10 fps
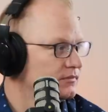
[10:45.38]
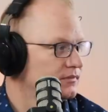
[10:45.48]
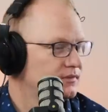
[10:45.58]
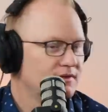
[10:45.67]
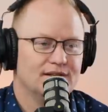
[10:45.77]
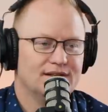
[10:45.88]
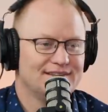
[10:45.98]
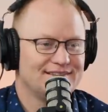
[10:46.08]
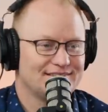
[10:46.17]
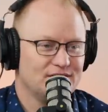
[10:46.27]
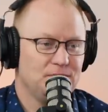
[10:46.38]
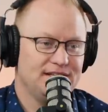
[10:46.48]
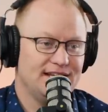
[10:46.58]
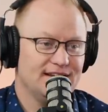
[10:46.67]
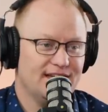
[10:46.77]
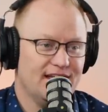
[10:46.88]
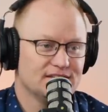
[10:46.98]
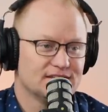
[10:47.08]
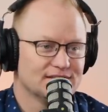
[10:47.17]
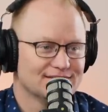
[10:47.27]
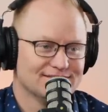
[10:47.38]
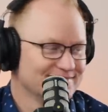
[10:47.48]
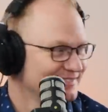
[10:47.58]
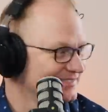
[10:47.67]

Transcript: so at least mm-hmm. now you get Hopefully you get more. yeah,